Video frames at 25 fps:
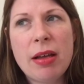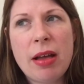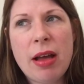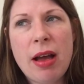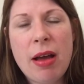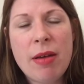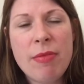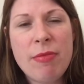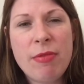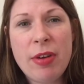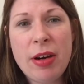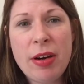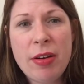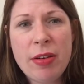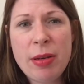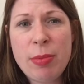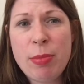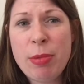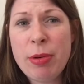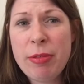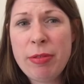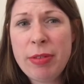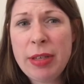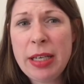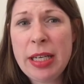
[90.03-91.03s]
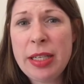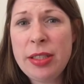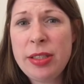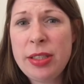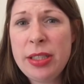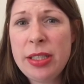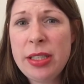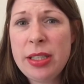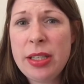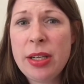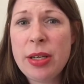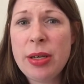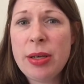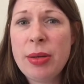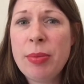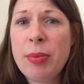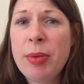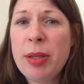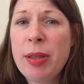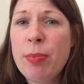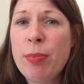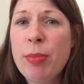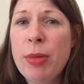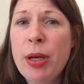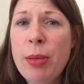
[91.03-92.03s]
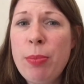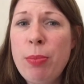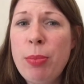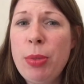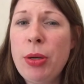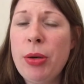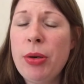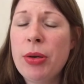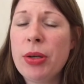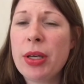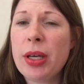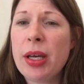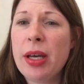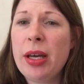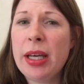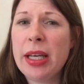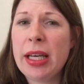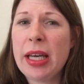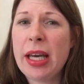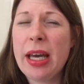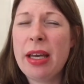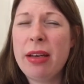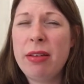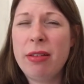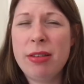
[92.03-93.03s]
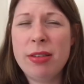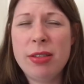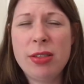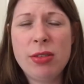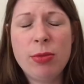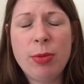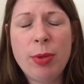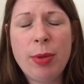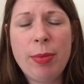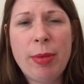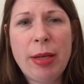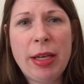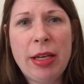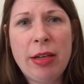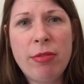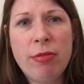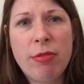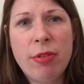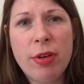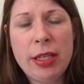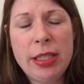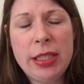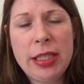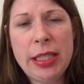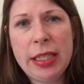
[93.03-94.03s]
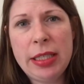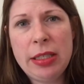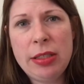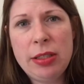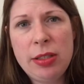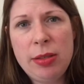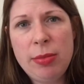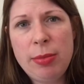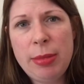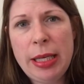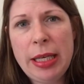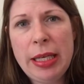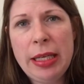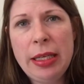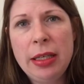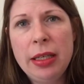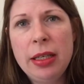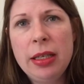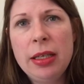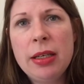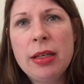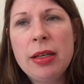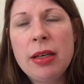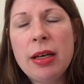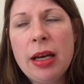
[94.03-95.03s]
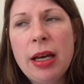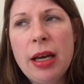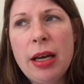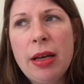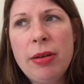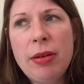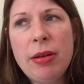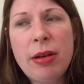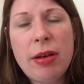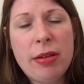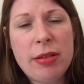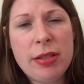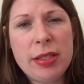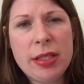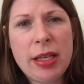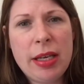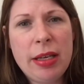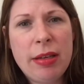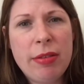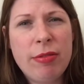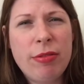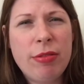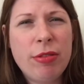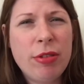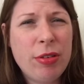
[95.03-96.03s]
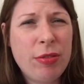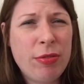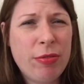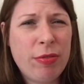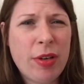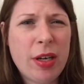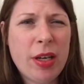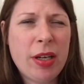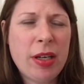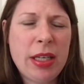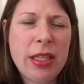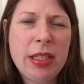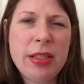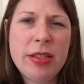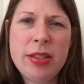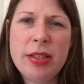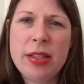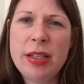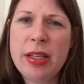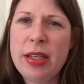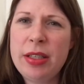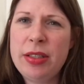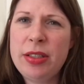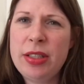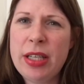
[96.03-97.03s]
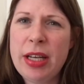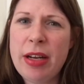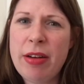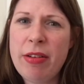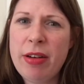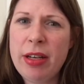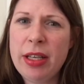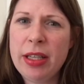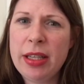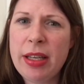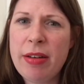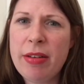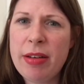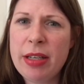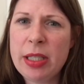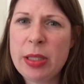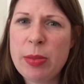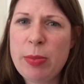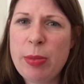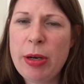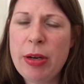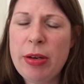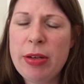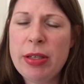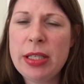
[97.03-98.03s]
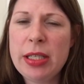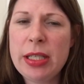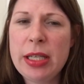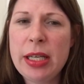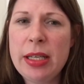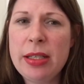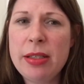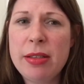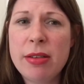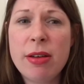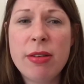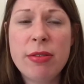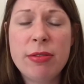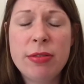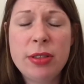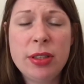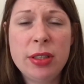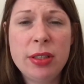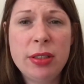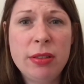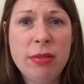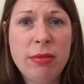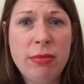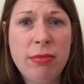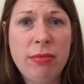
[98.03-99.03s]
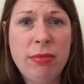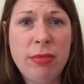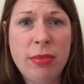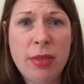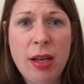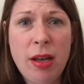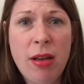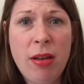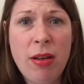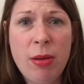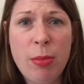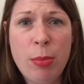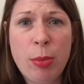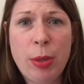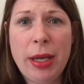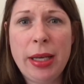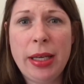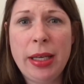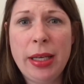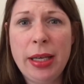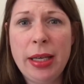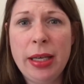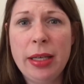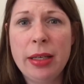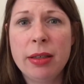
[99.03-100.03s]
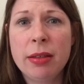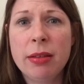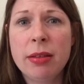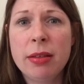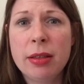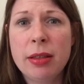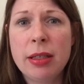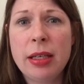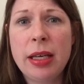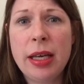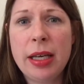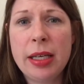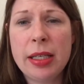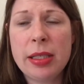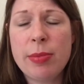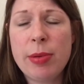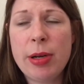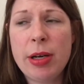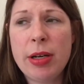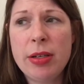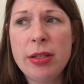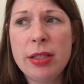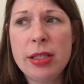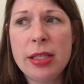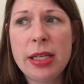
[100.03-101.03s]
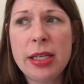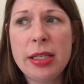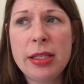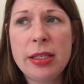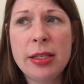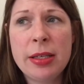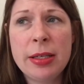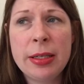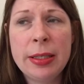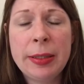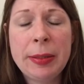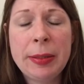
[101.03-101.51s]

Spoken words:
I'm very privileged that with my blog I get lots of women writing to me and asking for advice and sharing their experiences, often heartbreaking experiences.